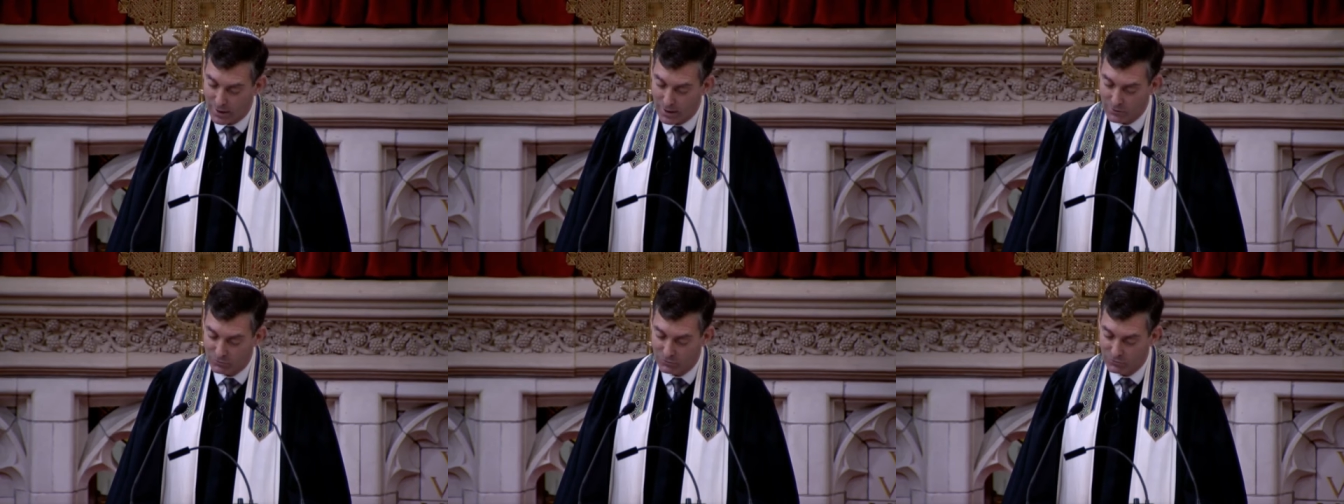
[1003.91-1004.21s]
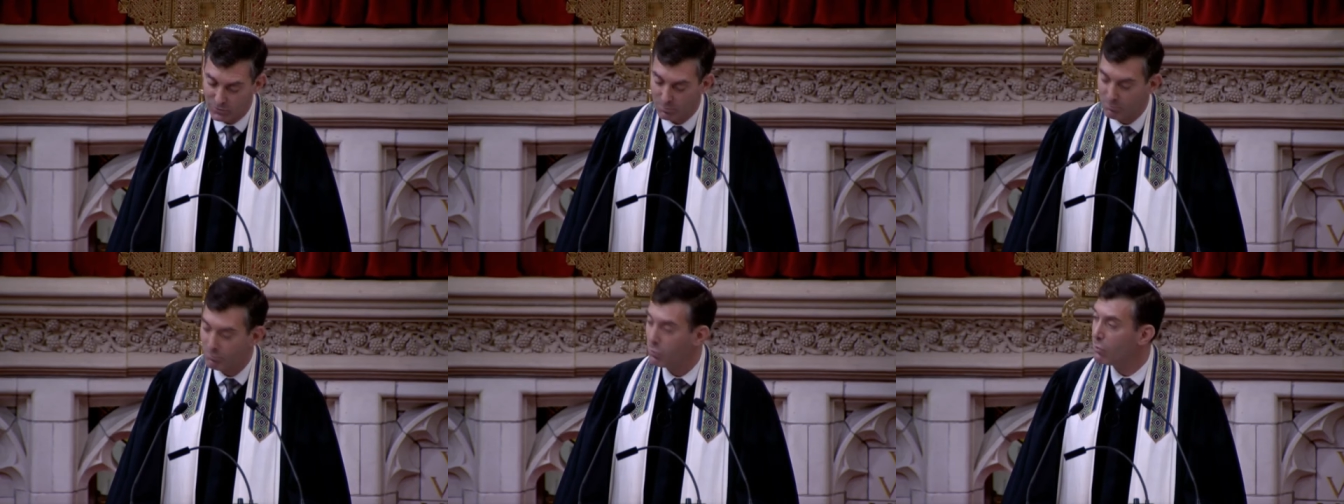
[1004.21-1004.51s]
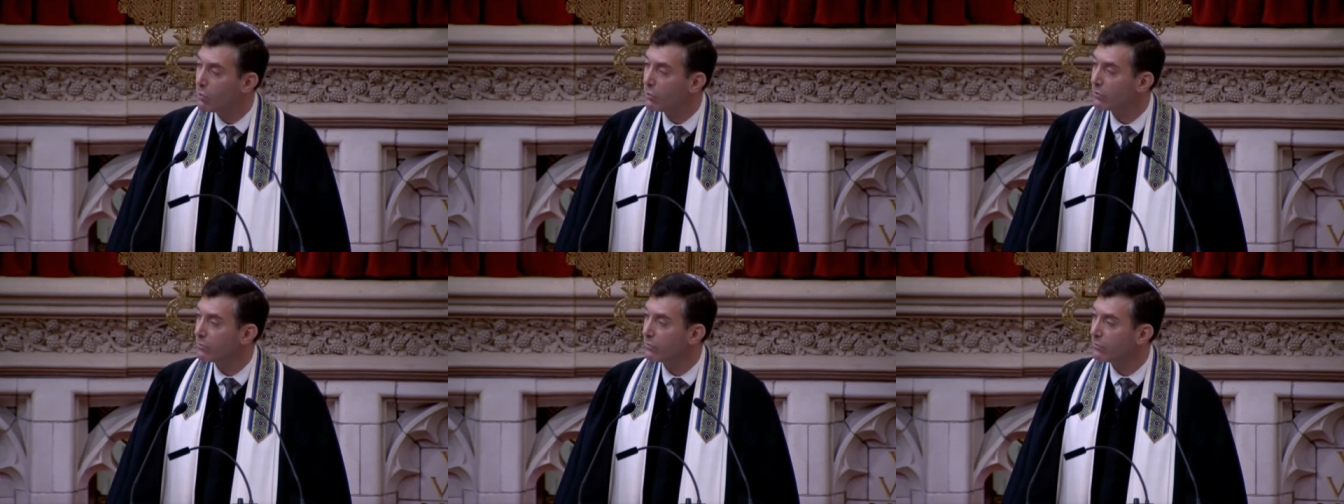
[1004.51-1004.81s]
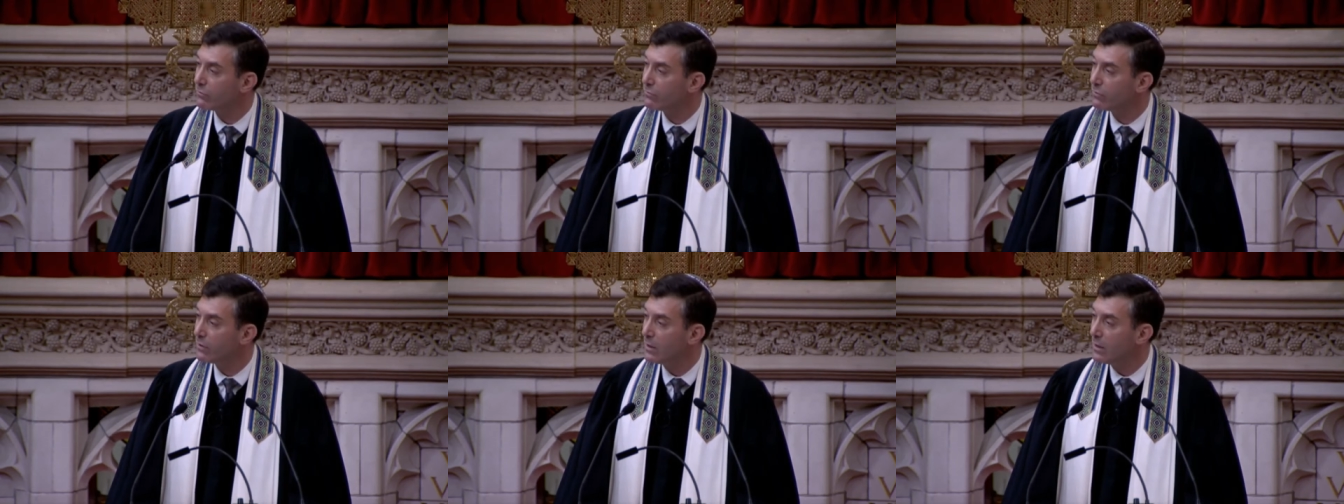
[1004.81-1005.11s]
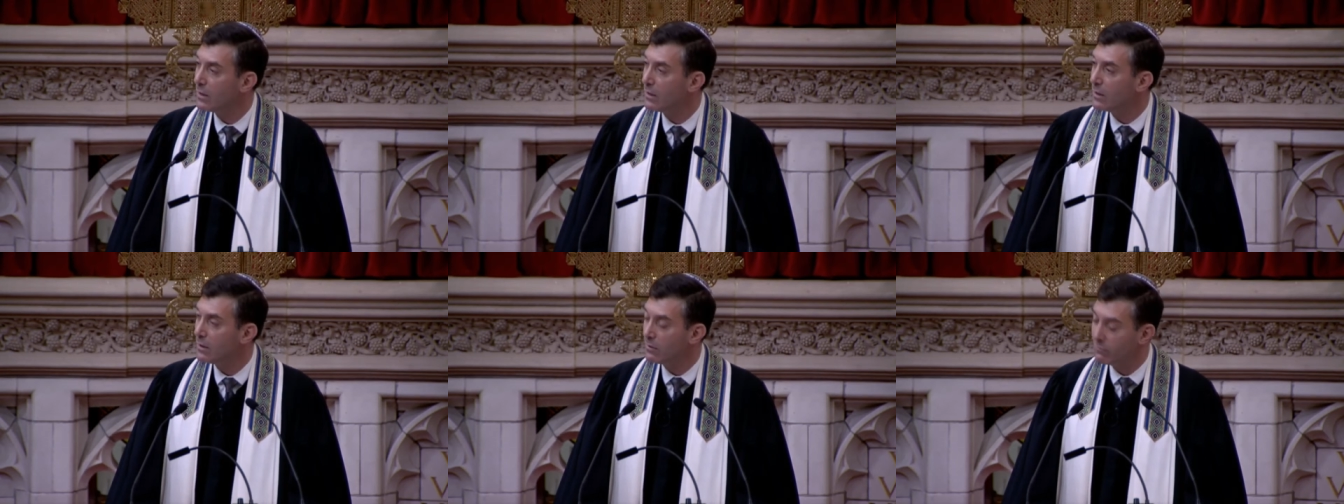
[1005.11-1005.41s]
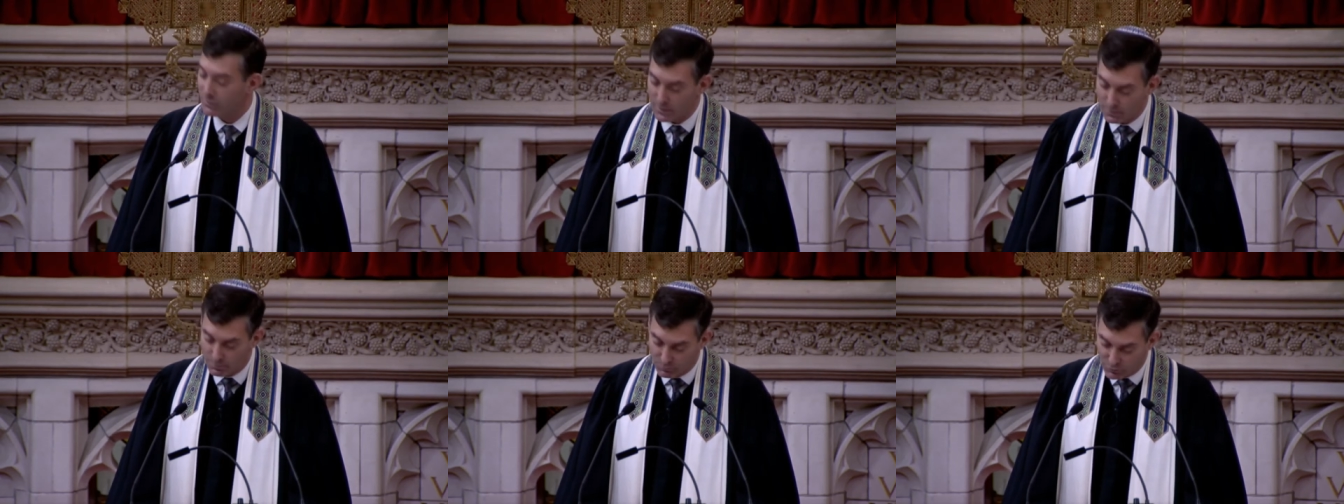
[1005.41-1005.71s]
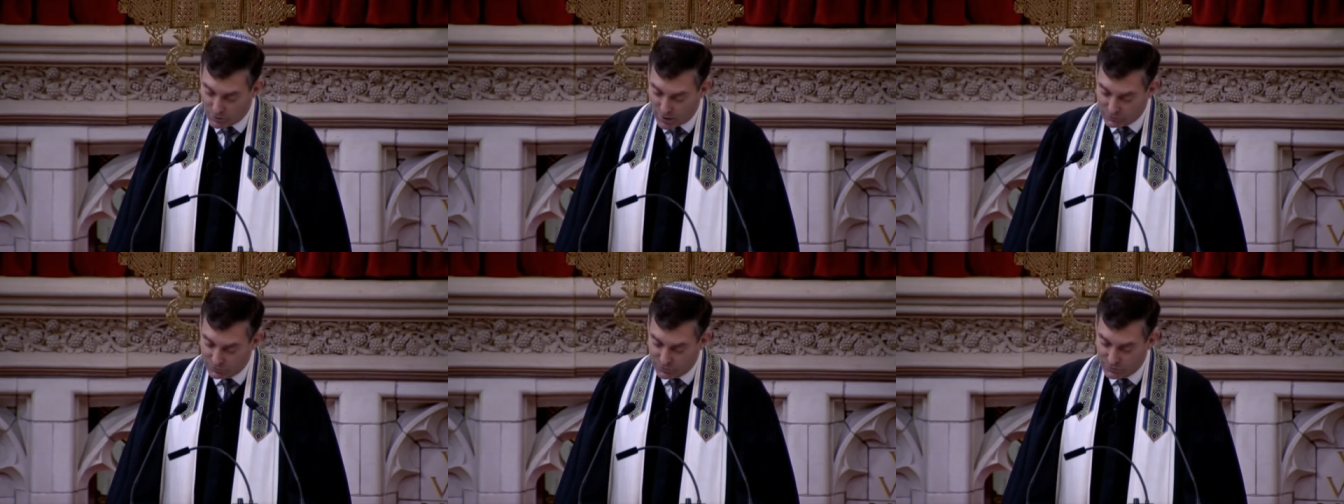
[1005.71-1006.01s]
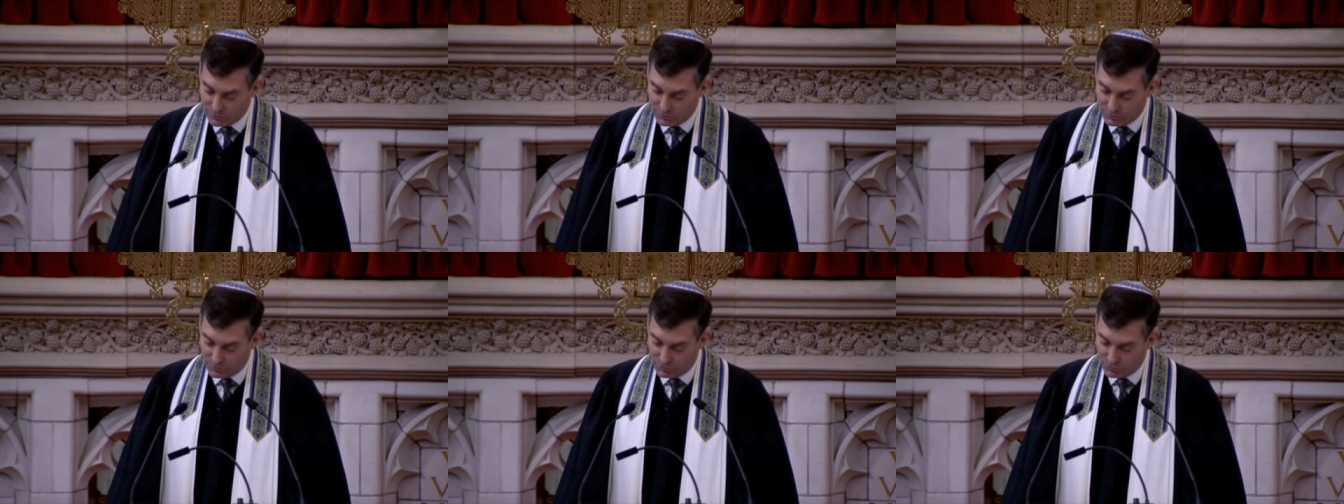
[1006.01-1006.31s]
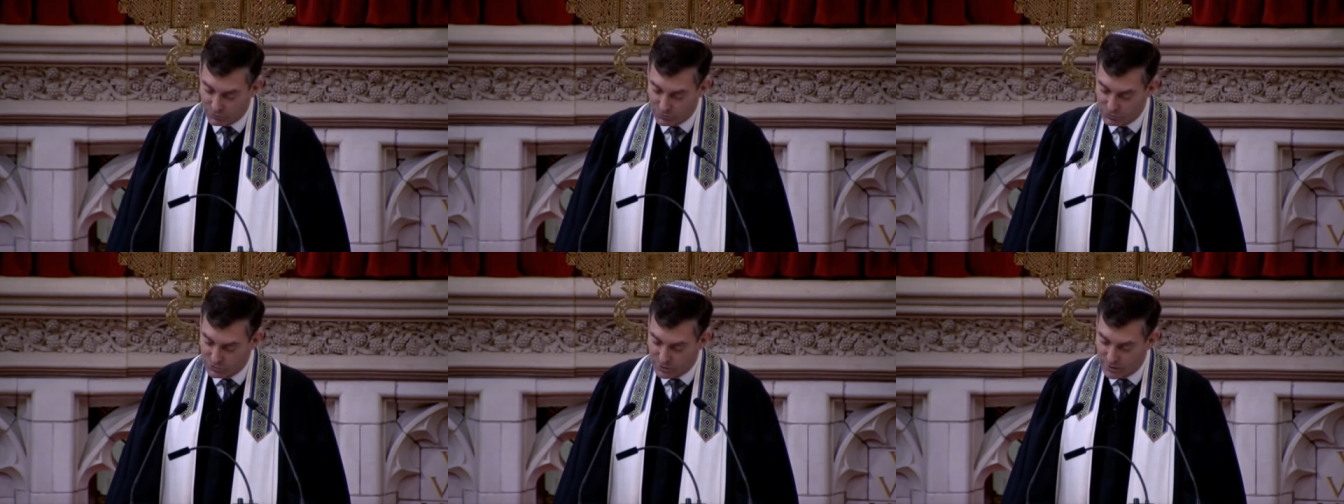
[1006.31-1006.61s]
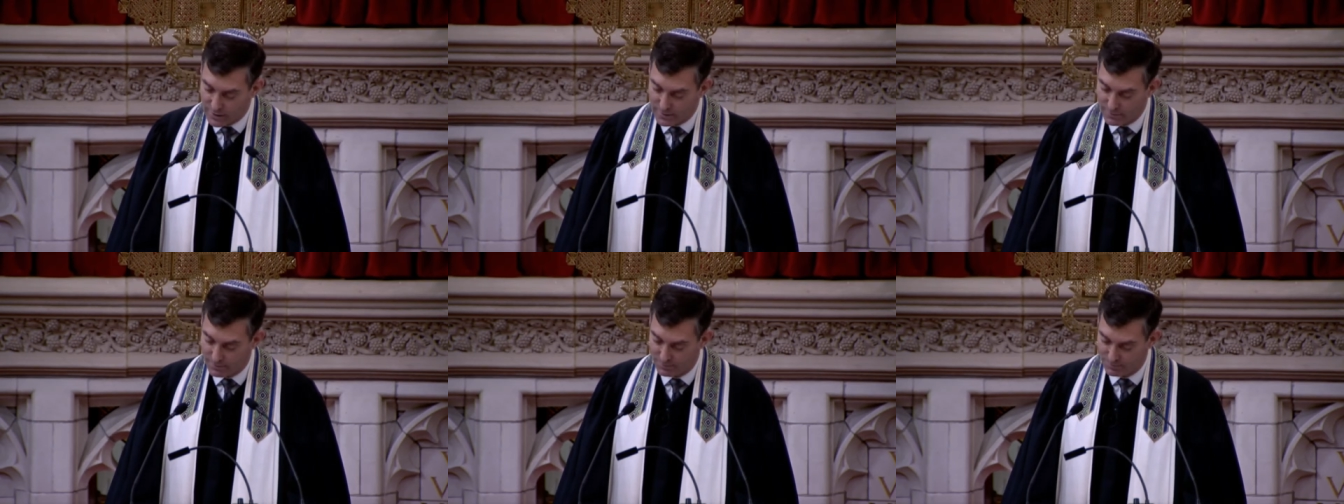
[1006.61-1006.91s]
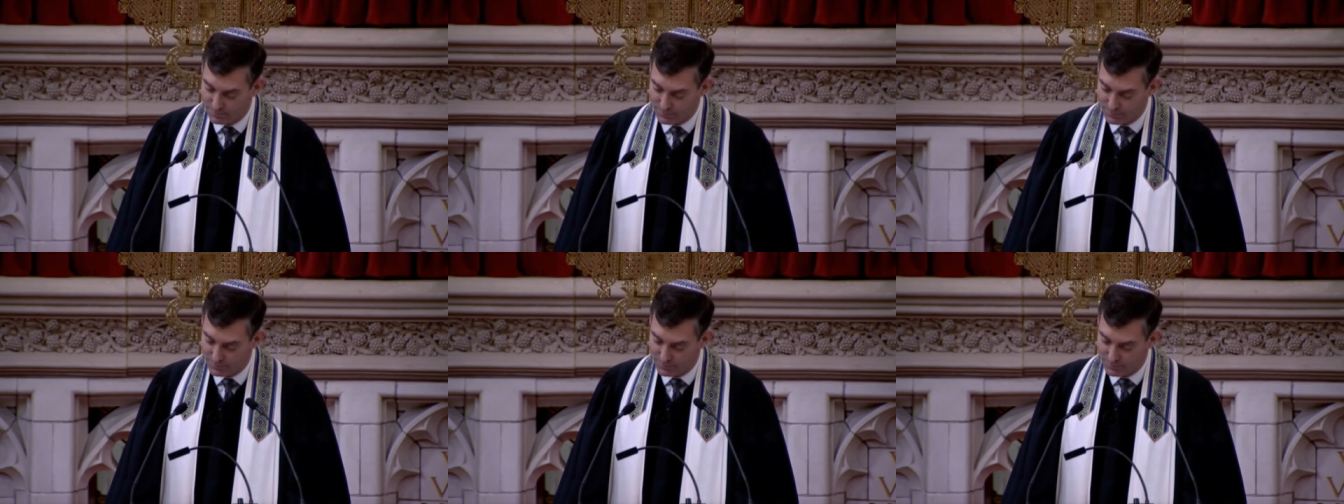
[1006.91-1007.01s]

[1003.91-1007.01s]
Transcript: as supporters of an oppressive regime.